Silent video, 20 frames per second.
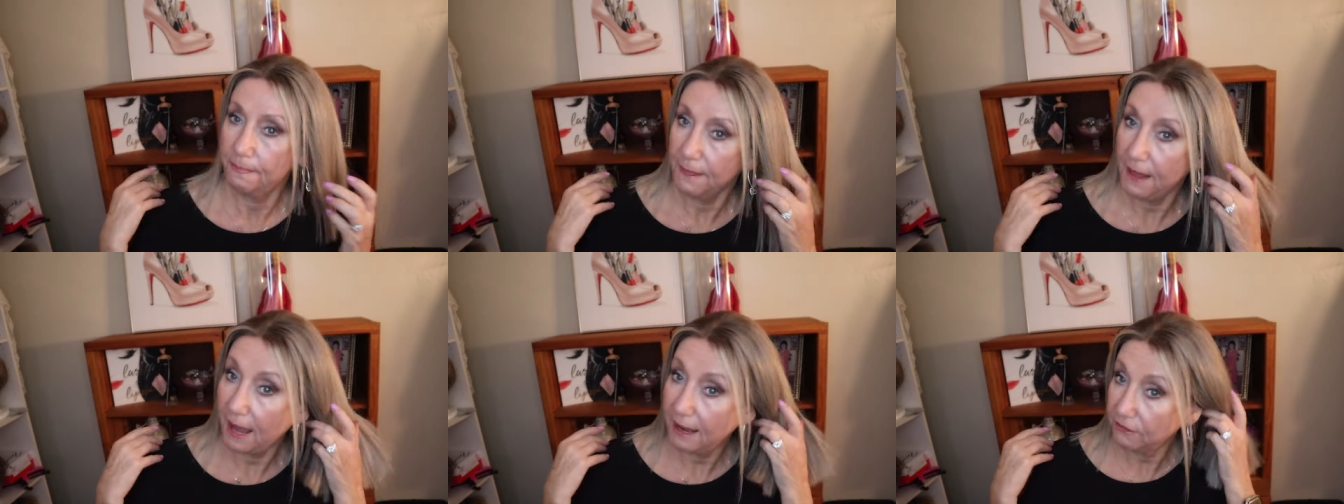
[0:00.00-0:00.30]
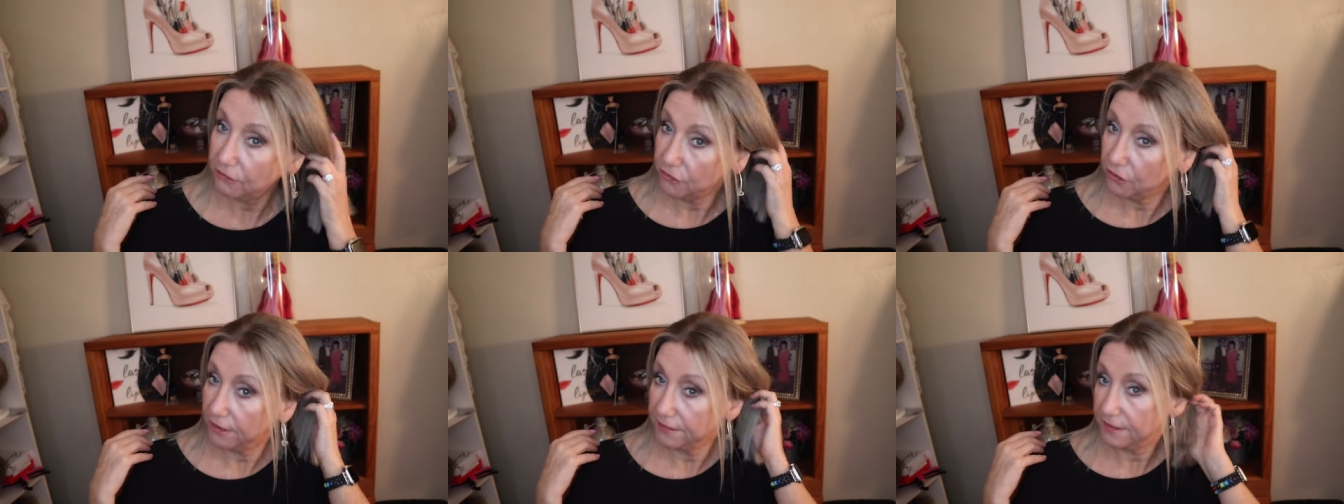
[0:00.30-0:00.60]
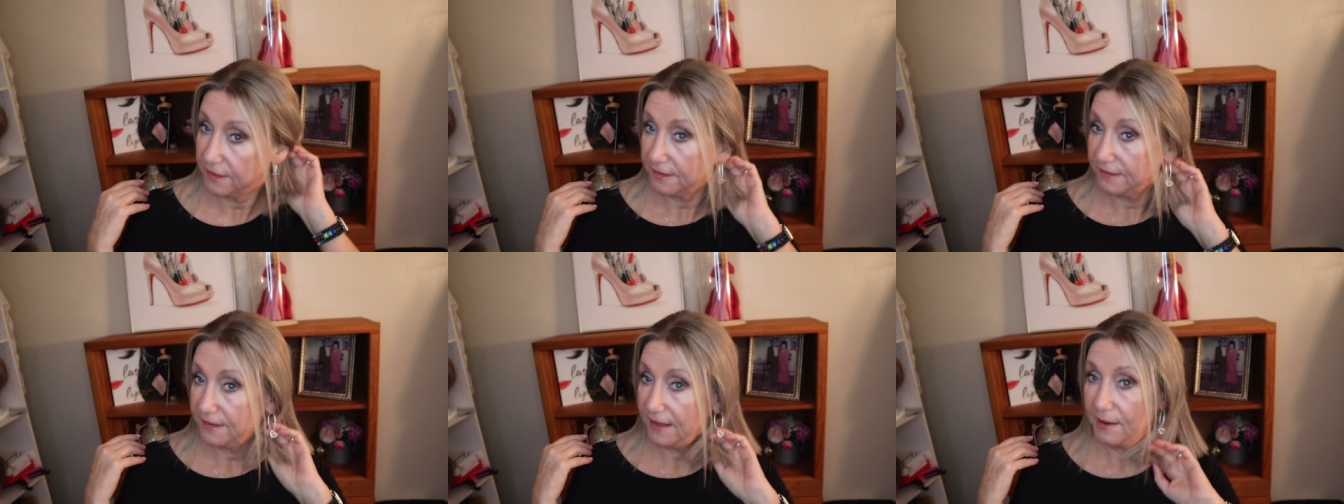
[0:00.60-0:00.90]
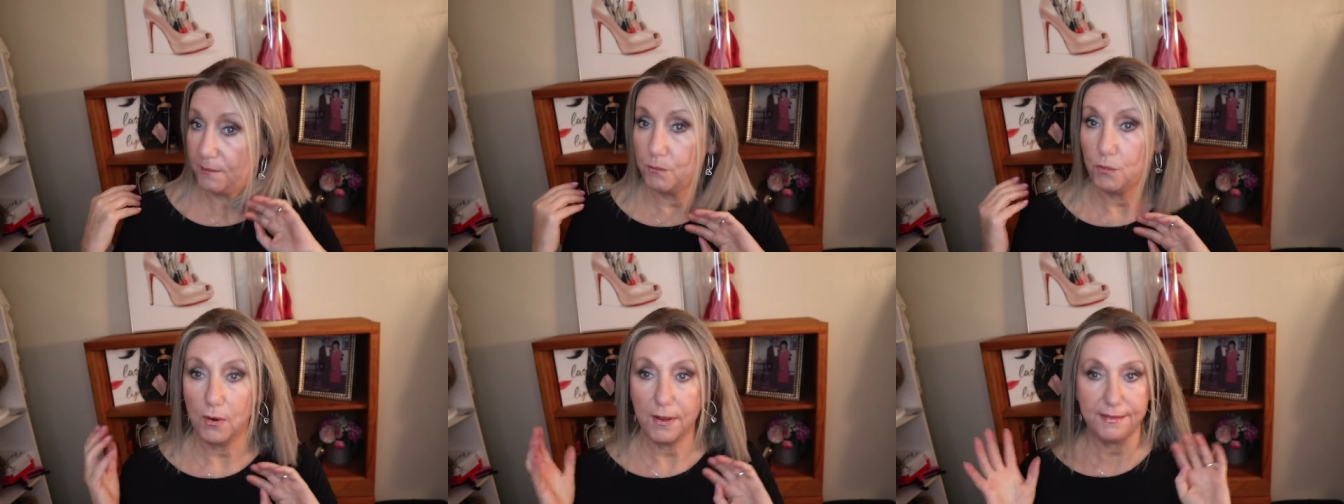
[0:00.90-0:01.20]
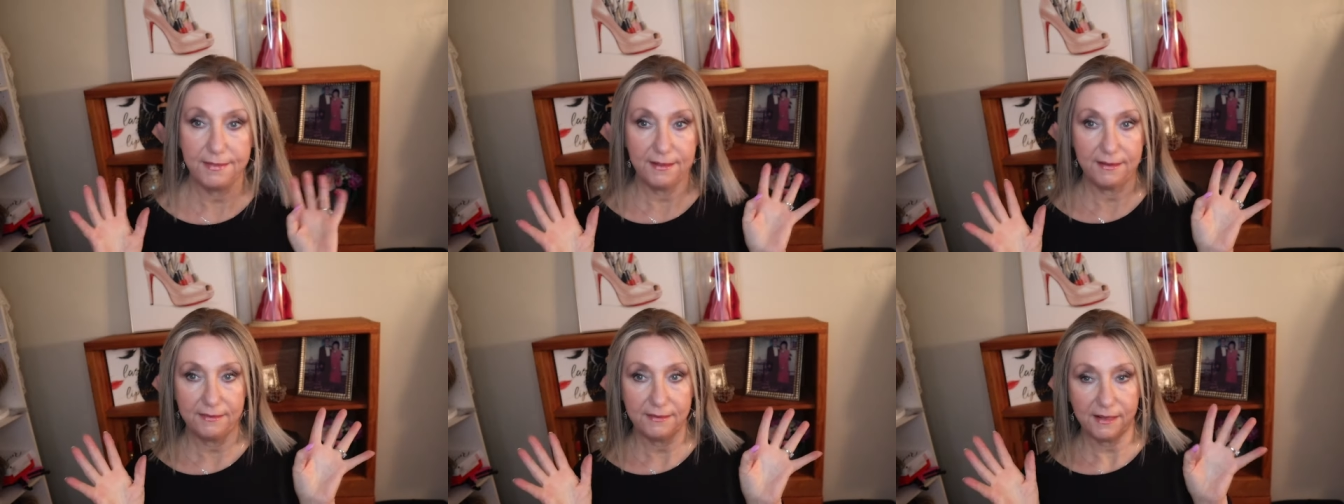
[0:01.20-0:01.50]
actually on this same
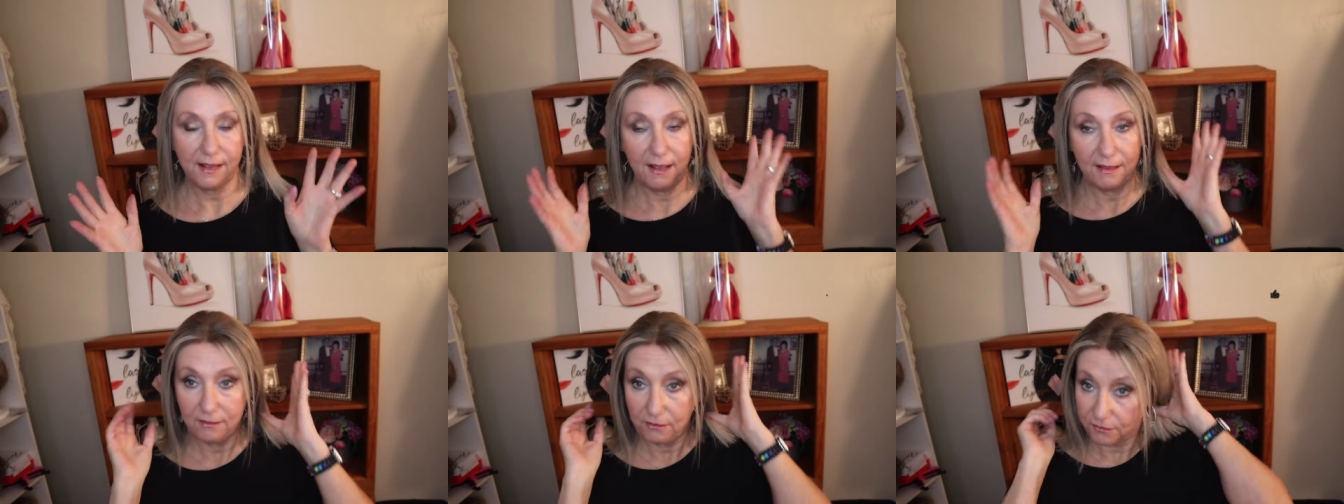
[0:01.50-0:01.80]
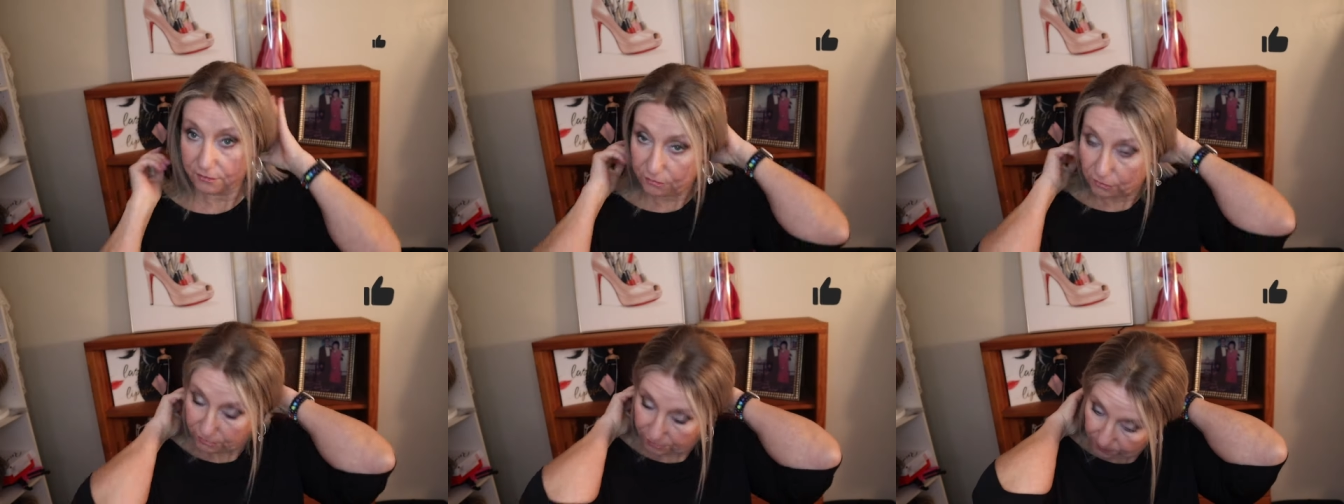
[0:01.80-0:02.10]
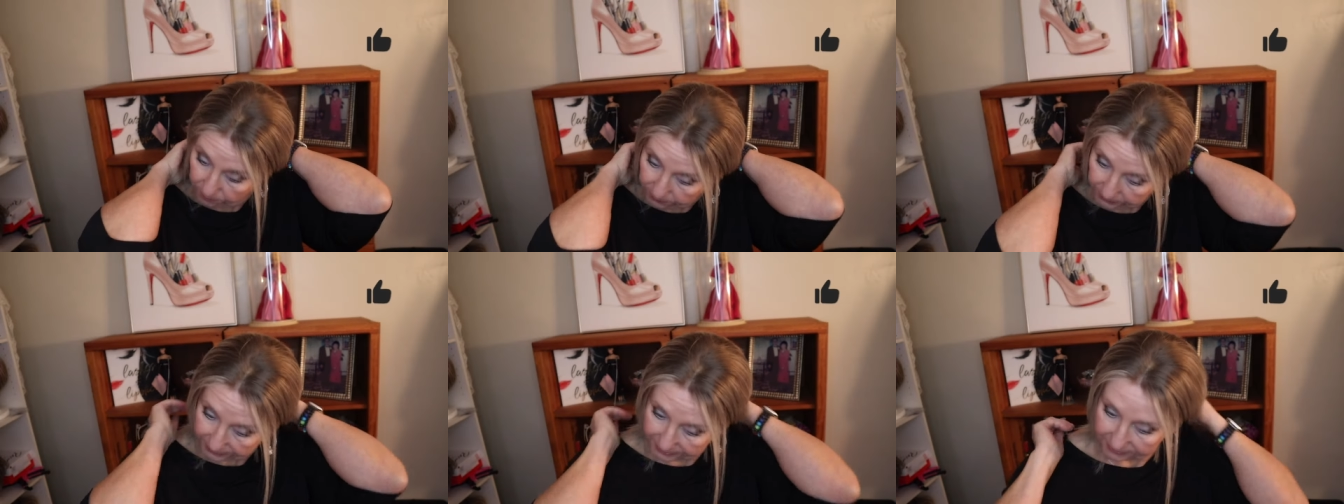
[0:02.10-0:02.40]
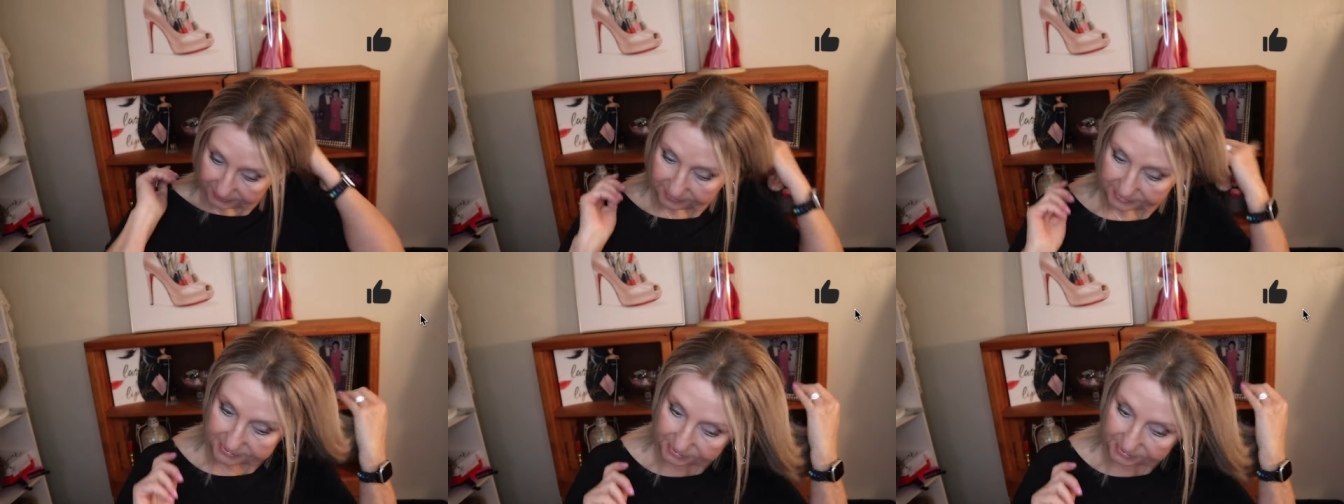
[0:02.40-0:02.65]
one, that the colors look completely